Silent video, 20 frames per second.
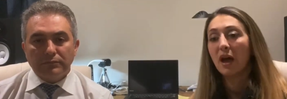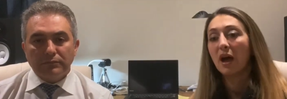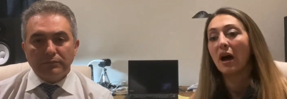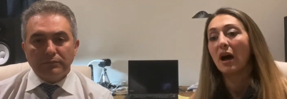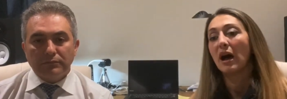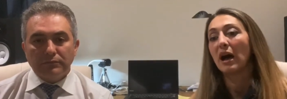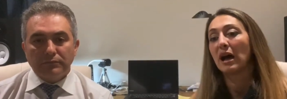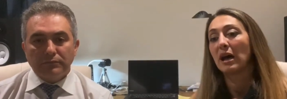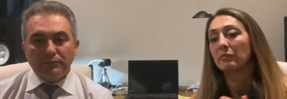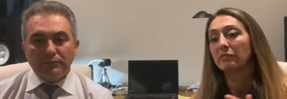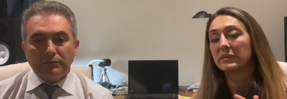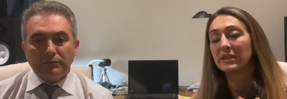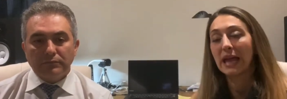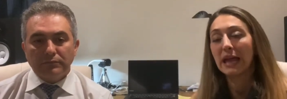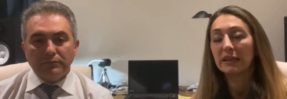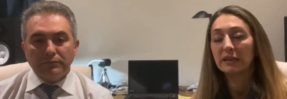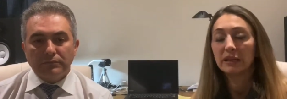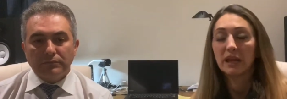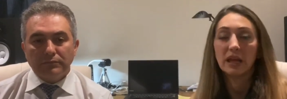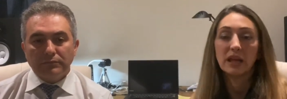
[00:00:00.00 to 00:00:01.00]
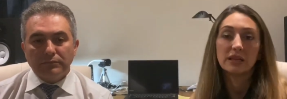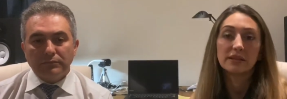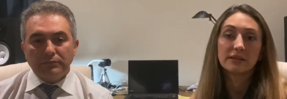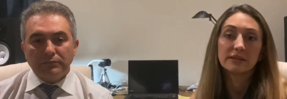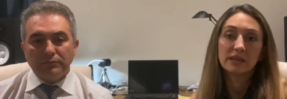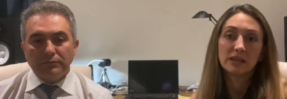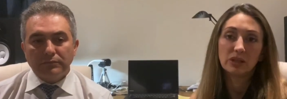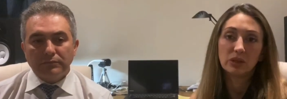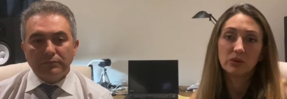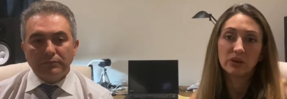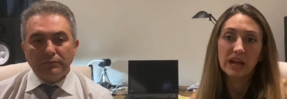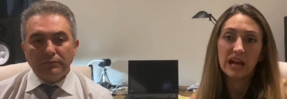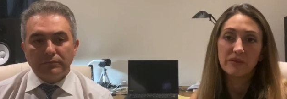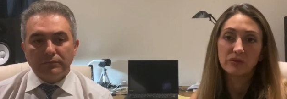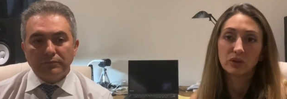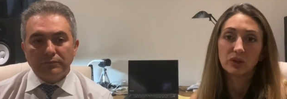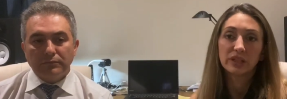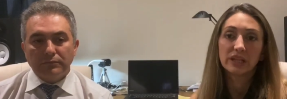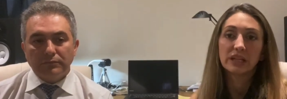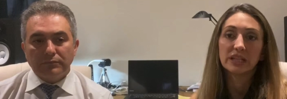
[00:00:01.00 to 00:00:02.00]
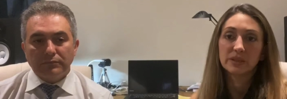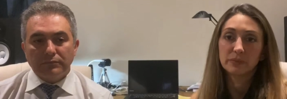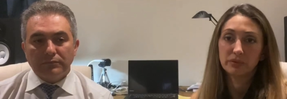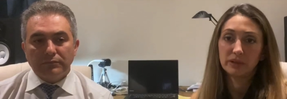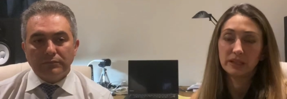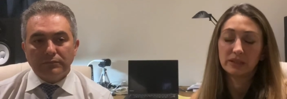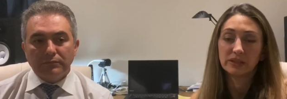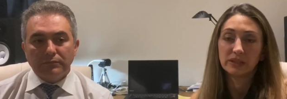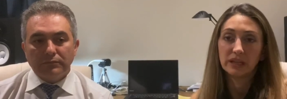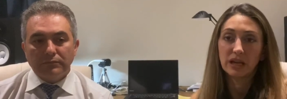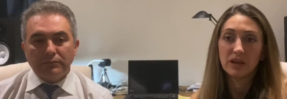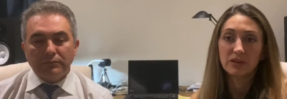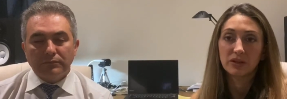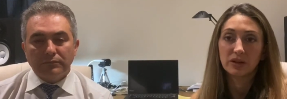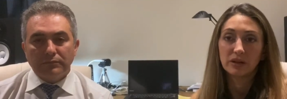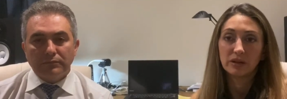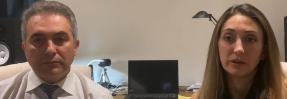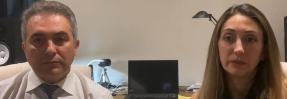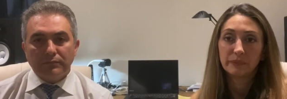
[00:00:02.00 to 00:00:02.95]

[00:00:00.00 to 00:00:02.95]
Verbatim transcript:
Speaker 1: um, 10 days, then you can have your kids play together